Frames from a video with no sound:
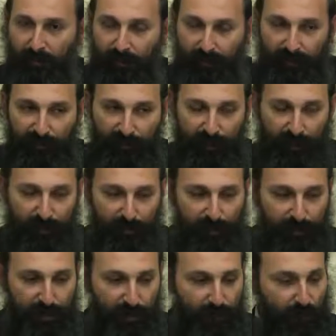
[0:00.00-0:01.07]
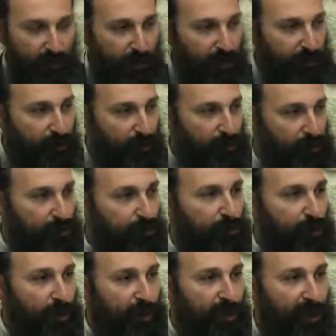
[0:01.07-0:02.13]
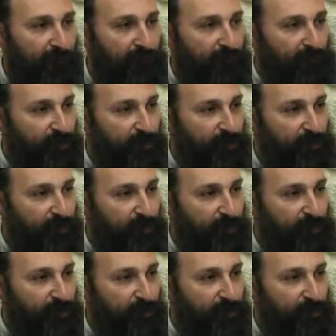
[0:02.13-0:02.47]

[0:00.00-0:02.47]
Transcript: And the vessels are not strong enough